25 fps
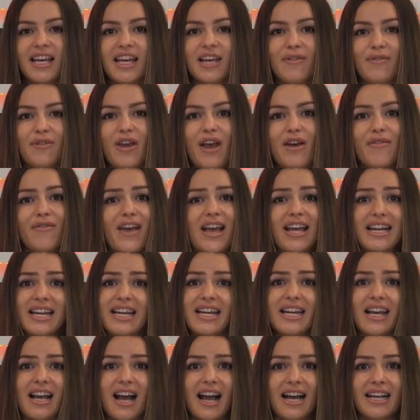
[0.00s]
If you have
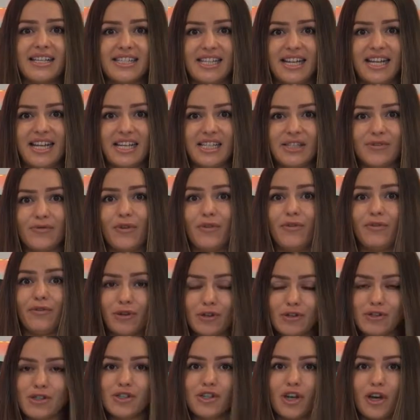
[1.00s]
any ideas for
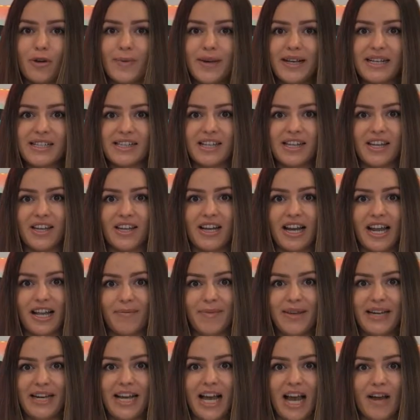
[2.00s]
future topics that you'd
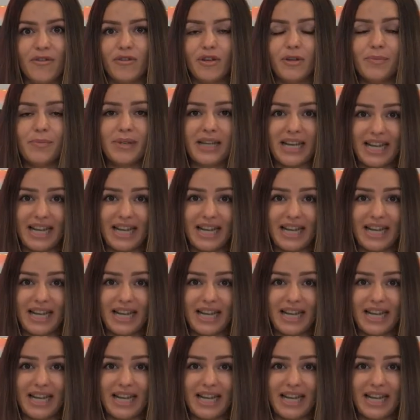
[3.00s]
like me to cover,